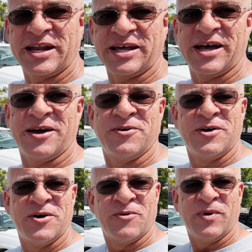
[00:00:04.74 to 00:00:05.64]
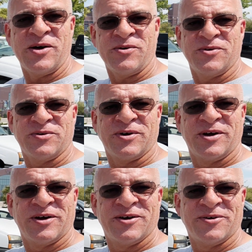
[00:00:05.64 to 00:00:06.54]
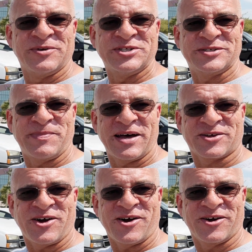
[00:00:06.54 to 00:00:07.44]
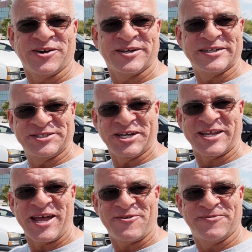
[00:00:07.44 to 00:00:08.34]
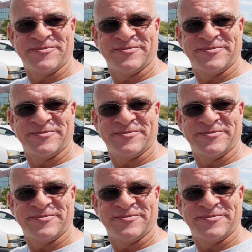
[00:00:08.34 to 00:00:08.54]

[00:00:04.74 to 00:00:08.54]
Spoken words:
and well, we just bought a car. Let's check it out.